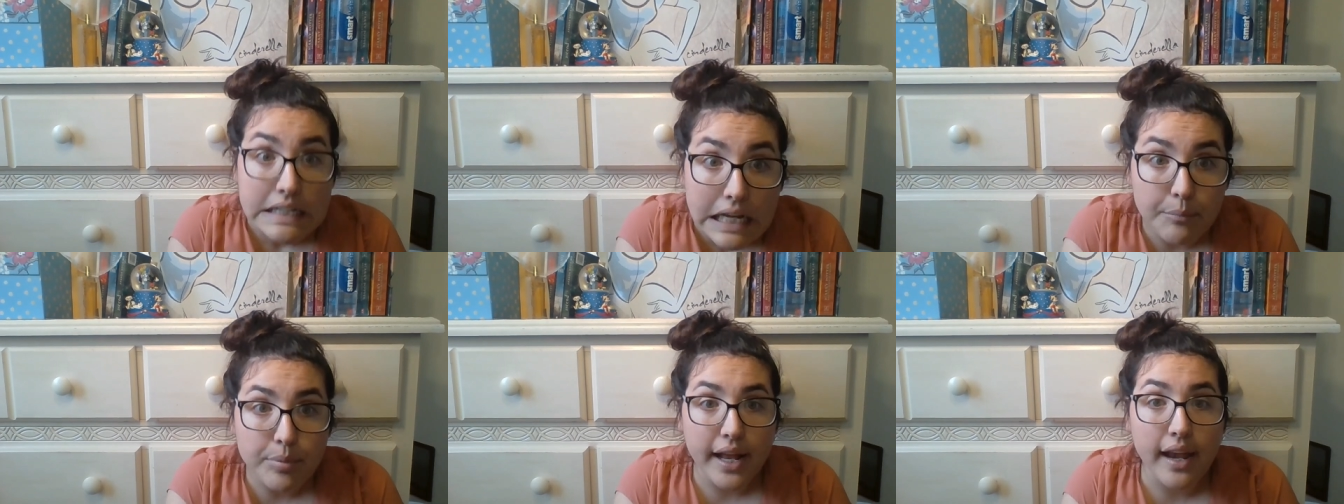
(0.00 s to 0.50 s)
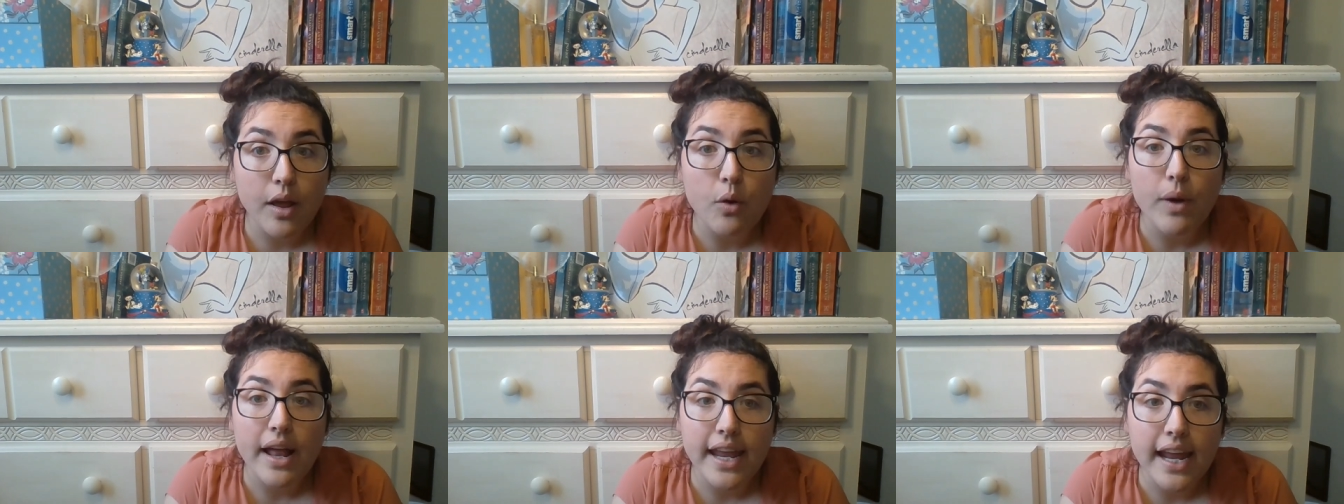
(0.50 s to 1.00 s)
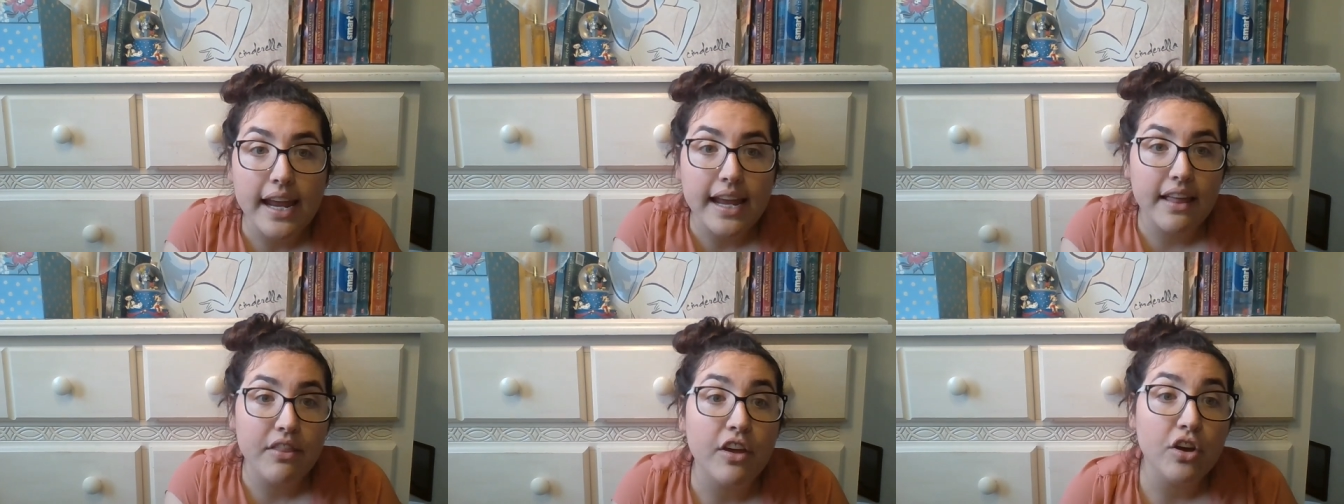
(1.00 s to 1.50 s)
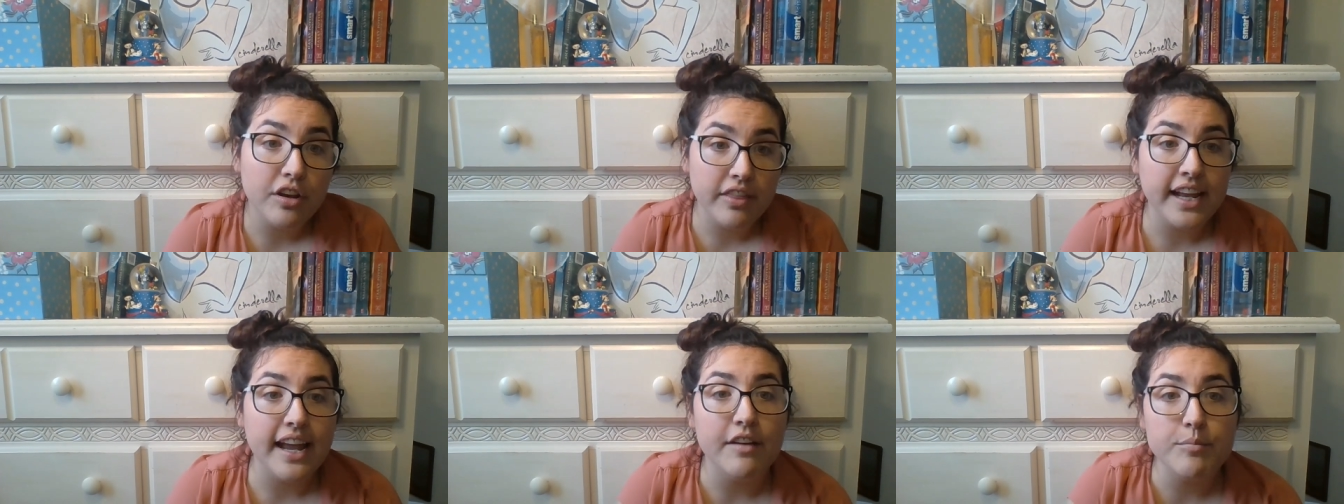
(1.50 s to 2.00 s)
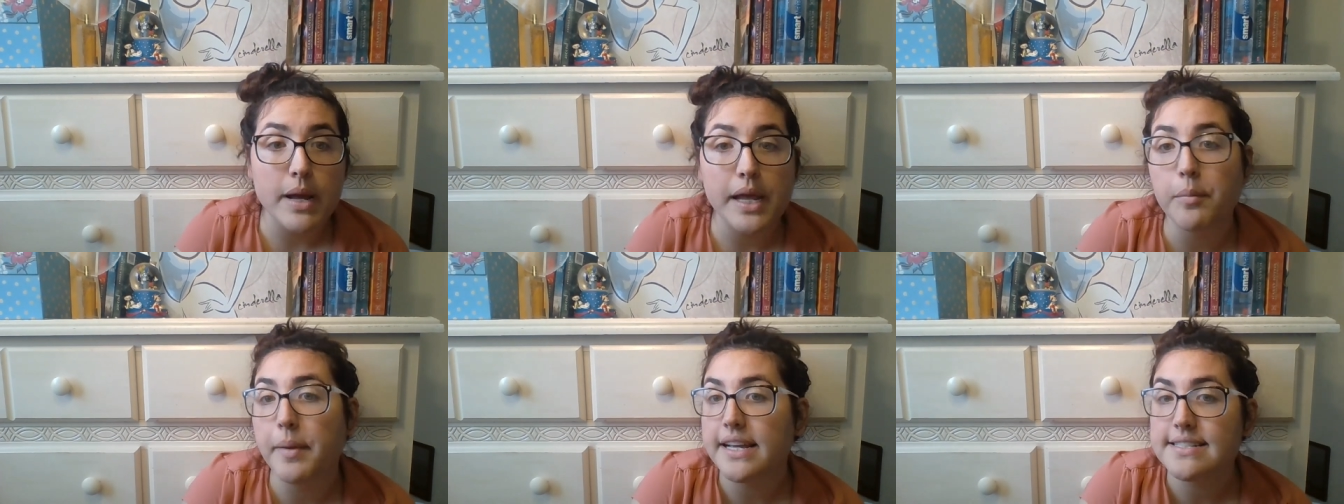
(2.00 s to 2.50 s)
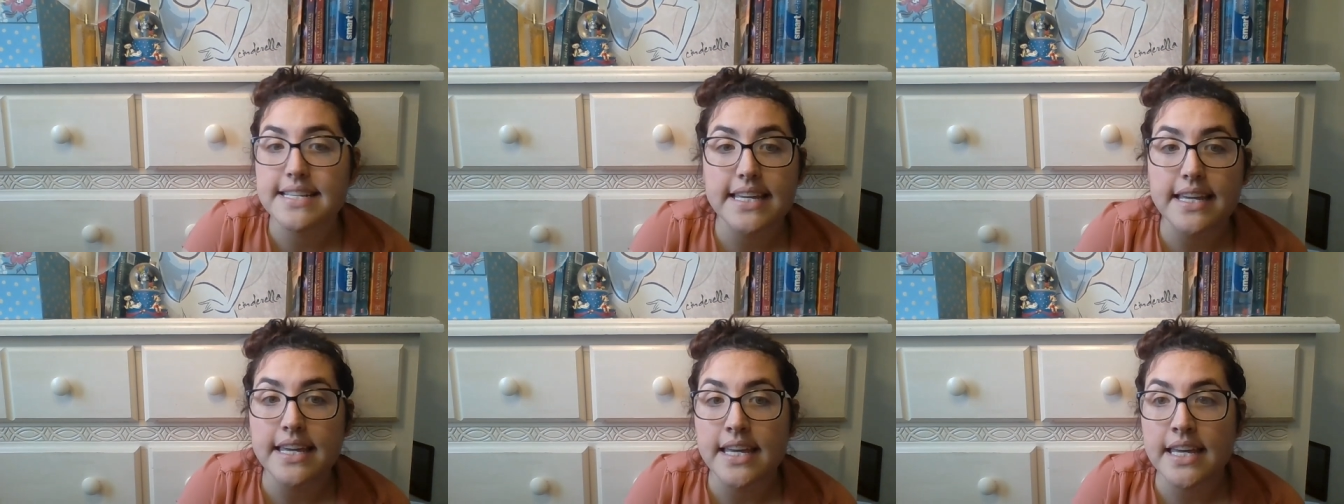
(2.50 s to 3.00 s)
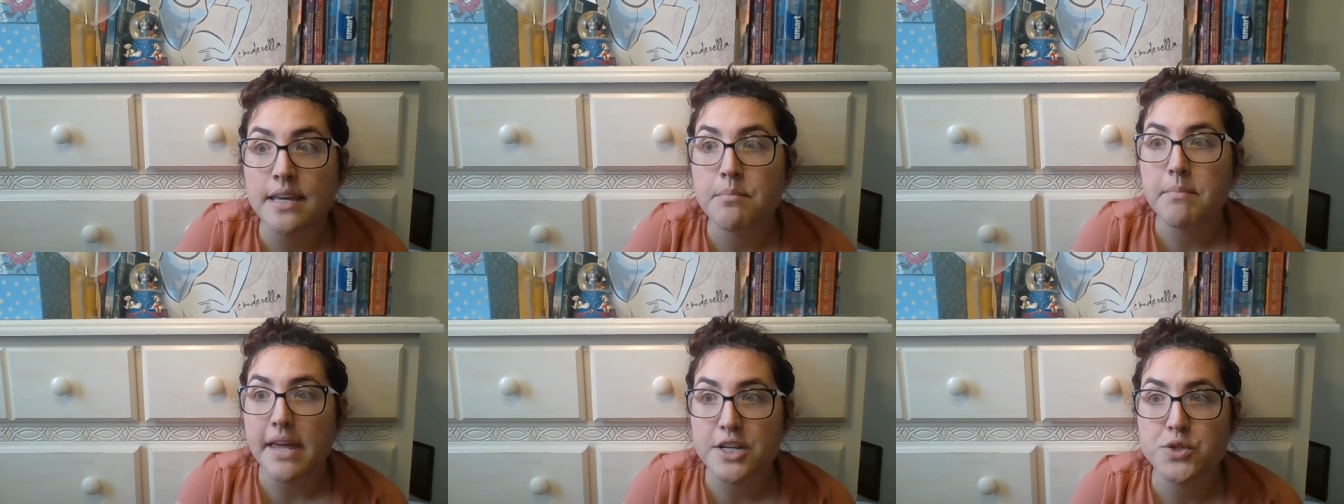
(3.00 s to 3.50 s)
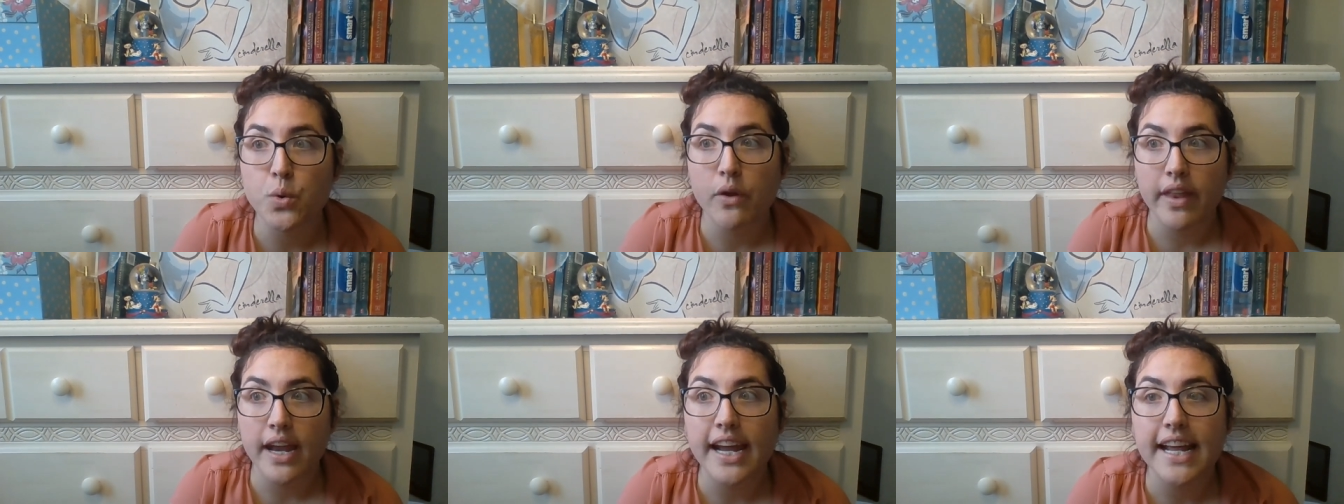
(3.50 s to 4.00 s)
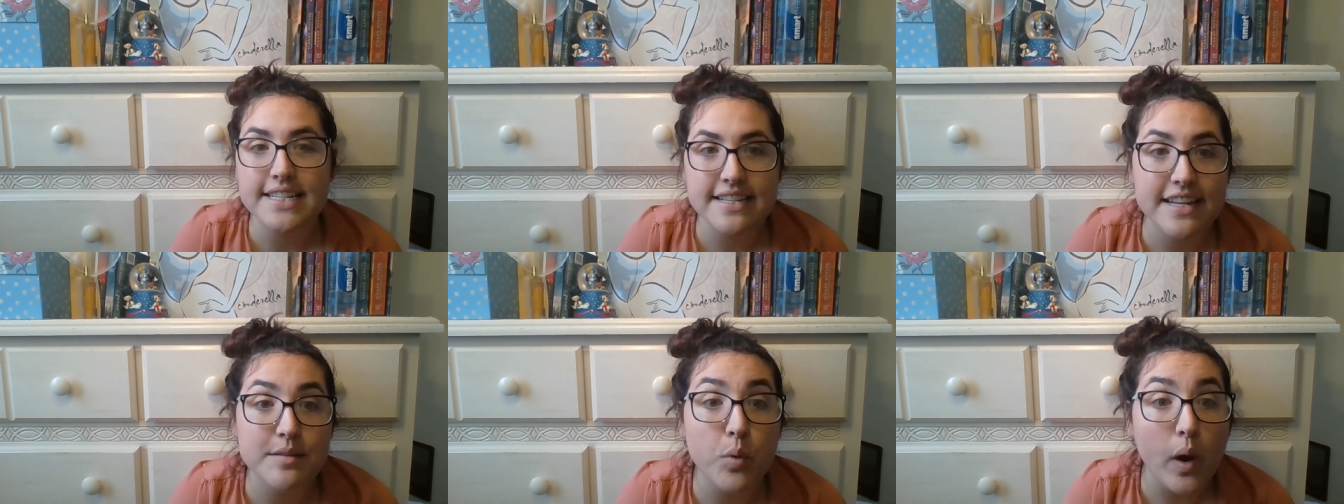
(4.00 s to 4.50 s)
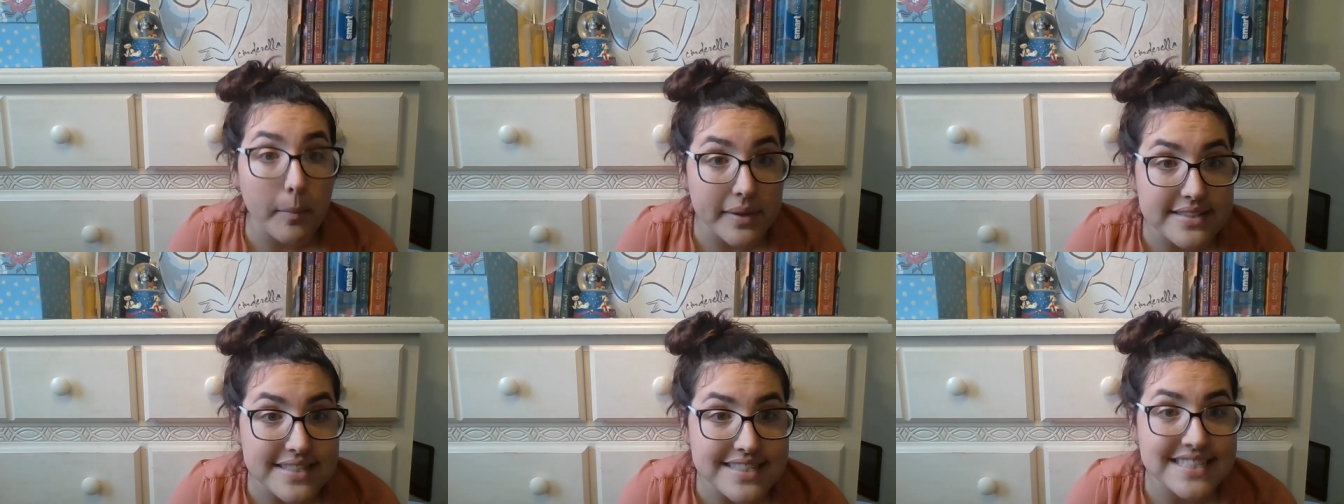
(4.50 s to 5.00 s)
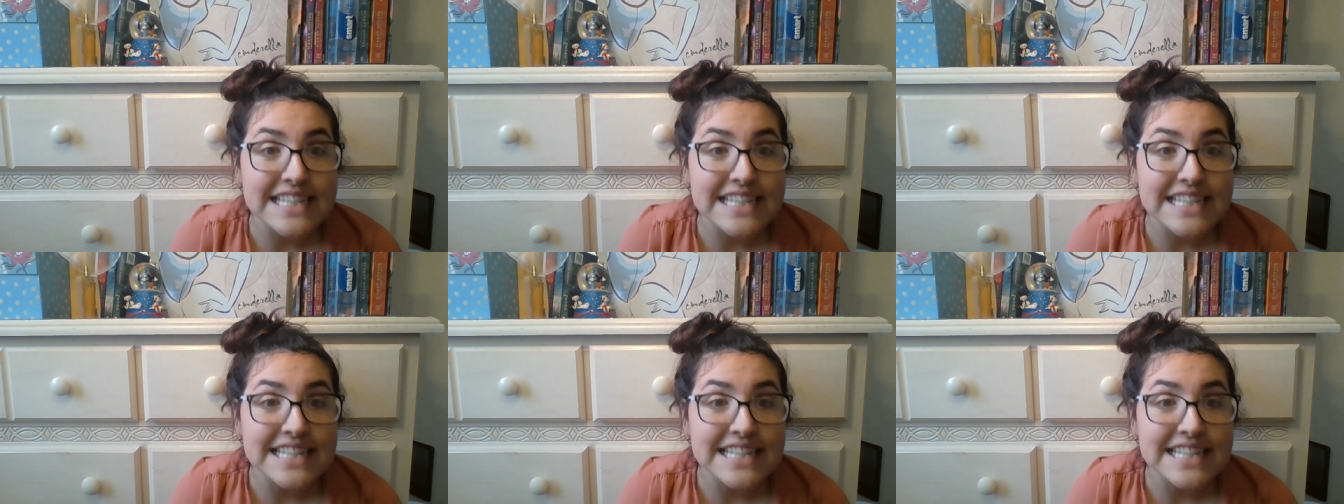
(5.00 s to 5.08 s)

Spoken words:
I'm planning a wedding. The good thing I have Mike because he makes sure that I get to the appointments.